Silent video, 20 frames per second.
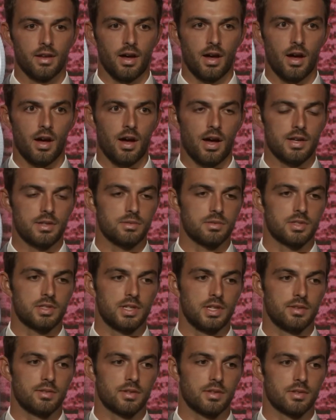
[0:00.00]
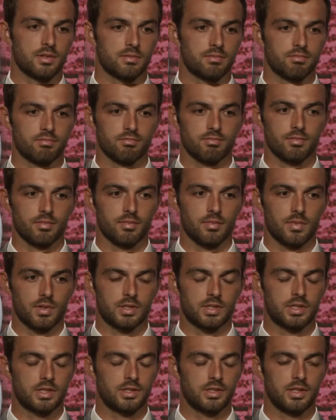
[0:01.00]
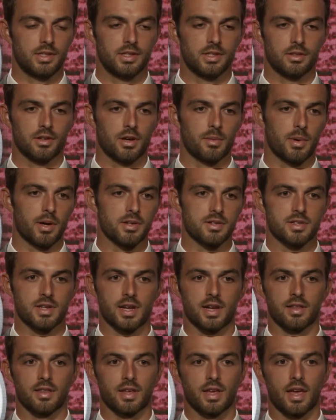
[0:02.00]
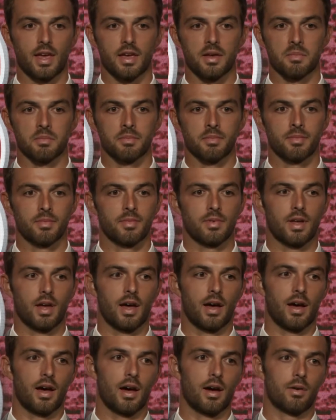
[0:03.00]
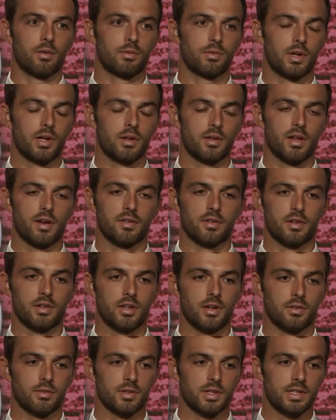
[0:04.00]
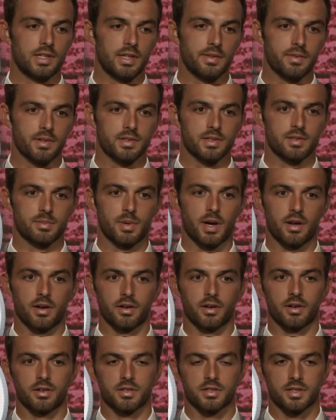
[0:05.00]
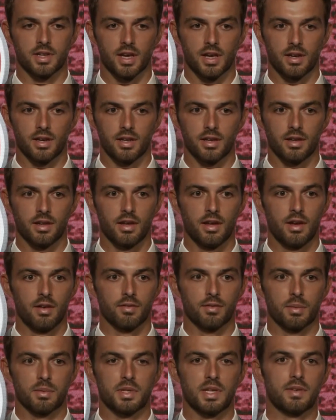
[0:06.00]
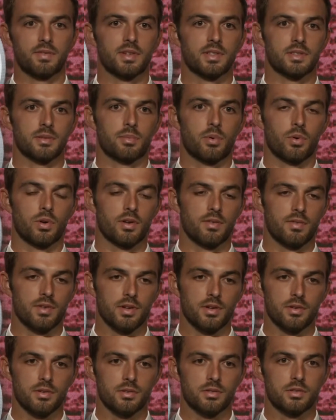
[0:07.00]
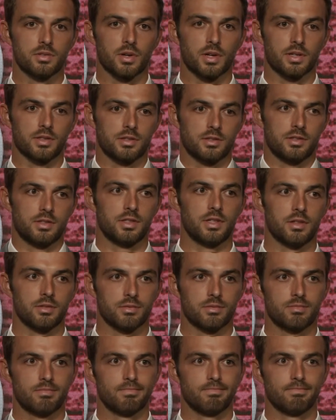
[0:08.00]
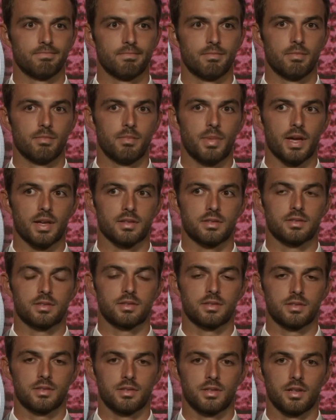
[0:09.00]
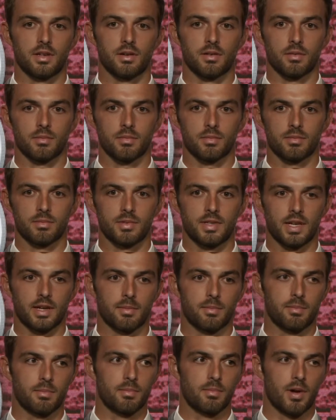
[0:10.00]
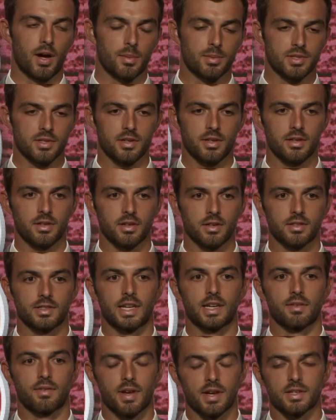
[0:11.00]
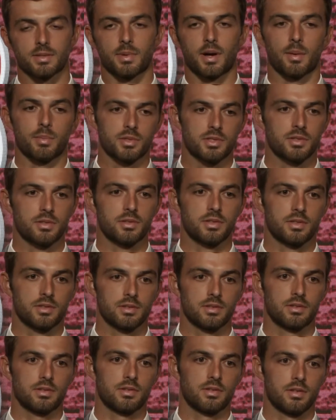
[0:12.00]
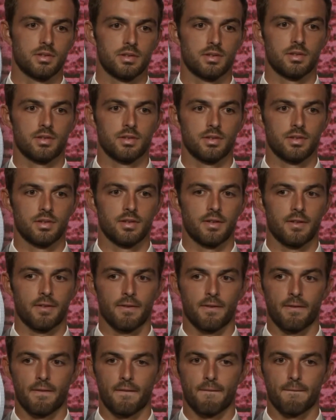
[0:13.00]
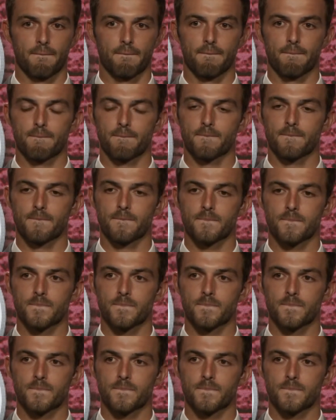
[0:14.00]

Uh, as a receiver, it's continuing to grow my understanding of the game. Uh, I would really love to, you know, read defenses better, understand it from a defensive point of view, so I can, you know, best, you know, take a opportunity, take advantage of my opportunities. Fourth row on the right.